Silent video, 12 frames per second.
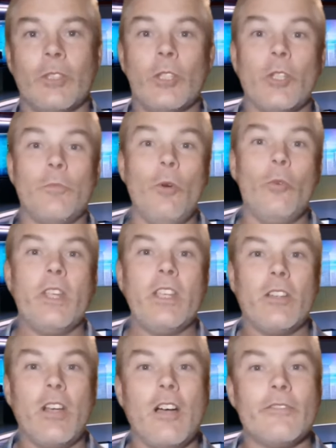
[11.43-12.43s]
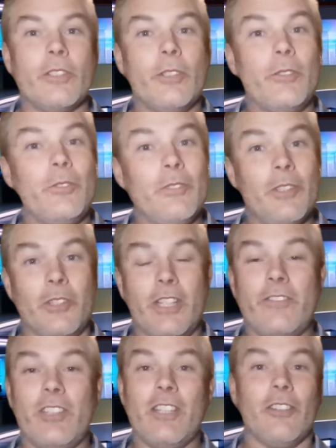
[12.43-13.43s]
Good morning, good afternoon, good
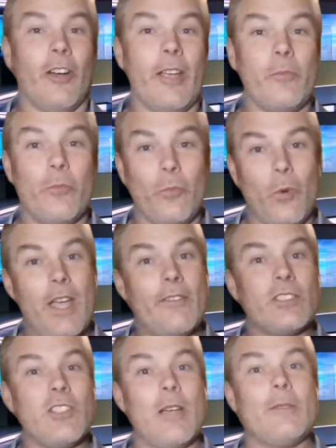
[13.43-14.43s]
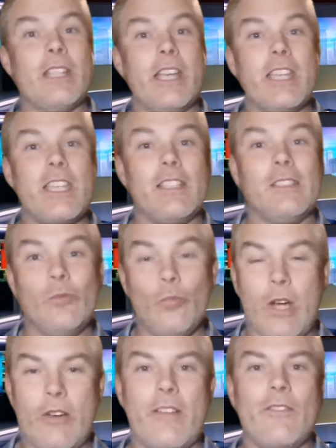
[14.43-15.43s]
evening, good night. Whatever time of day it is,
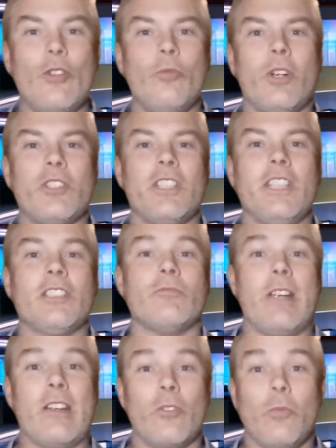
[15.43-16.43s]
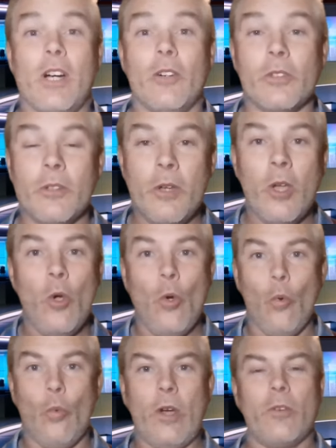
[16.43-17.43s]
wherever you're watching this around the world,
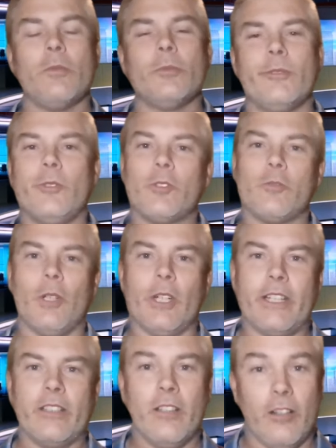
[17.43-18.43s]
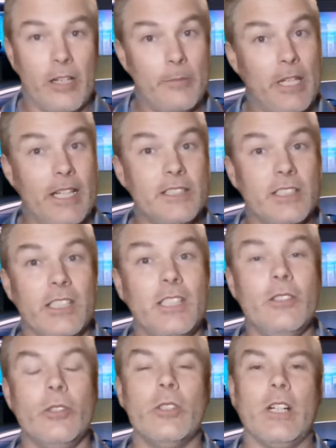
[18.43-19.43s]
welcome to Horse from Iron. I'm
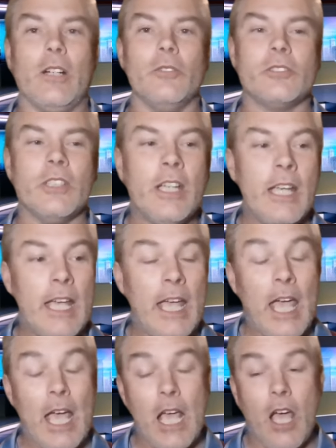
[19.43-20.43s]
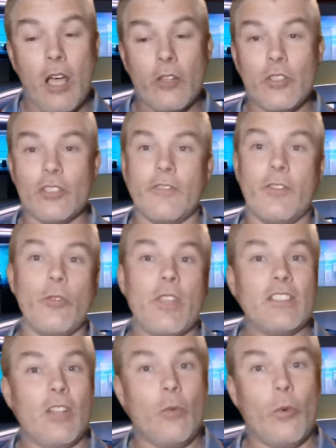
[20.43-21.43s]
Gatesy, your host. Just a few
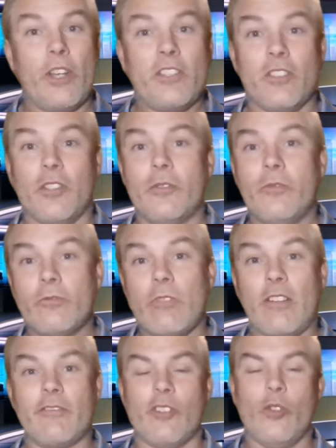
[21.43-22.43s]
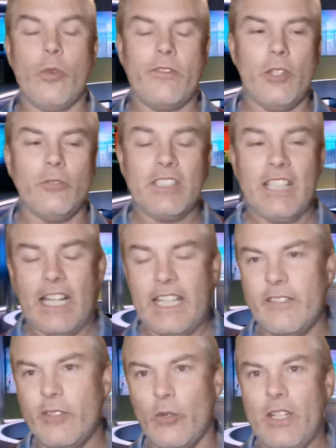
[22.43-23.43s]
things I wanted to run through with you
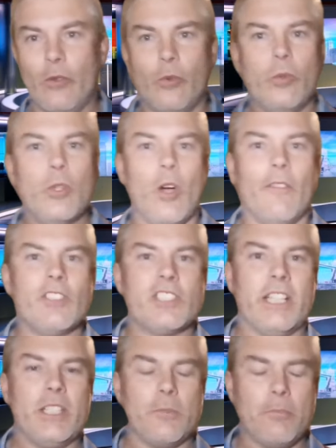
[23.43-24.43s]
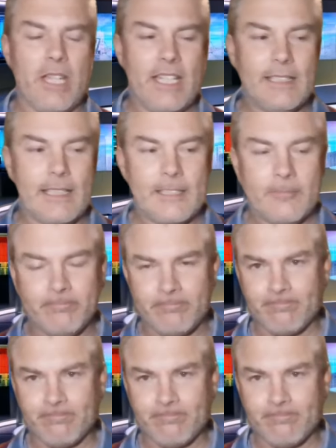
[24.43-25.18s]
today, a few little conversation pieces.